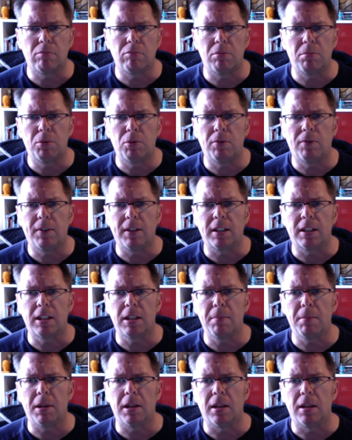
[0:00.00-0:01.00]
report things
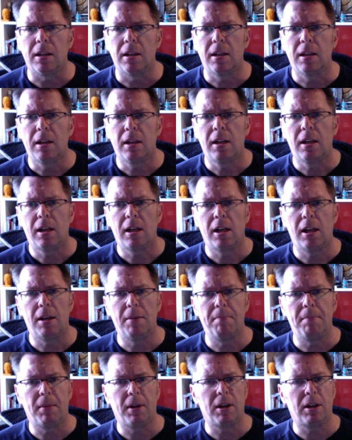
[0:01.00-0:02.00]
similar. I